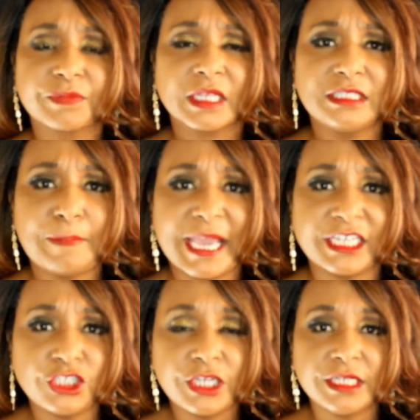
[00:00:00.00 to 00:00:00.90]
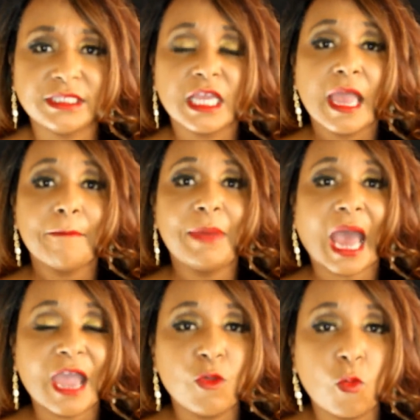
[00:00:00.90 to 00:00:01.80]
Spanish hits, but
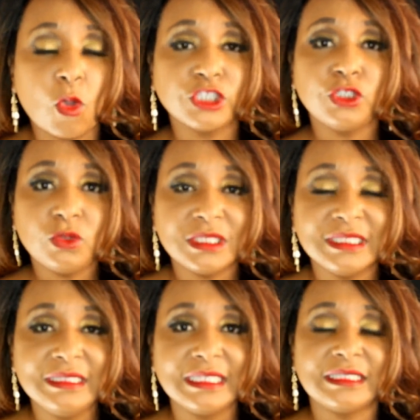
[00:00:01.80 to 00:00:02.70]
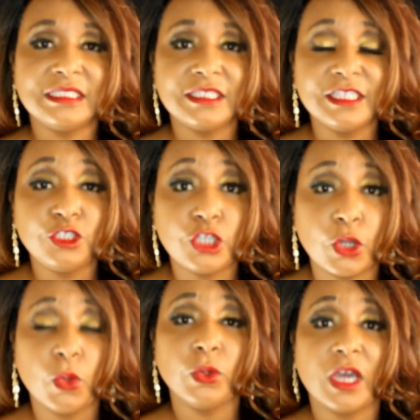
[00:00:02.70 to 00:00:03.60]
I want you to listen to the
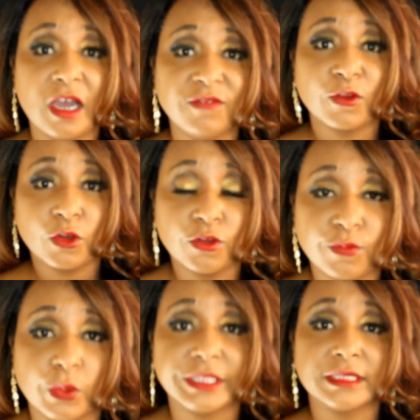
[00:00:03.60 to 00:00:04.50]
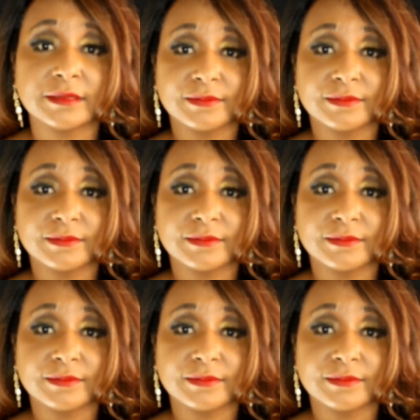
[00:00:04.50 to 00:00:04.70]
tone of her voice.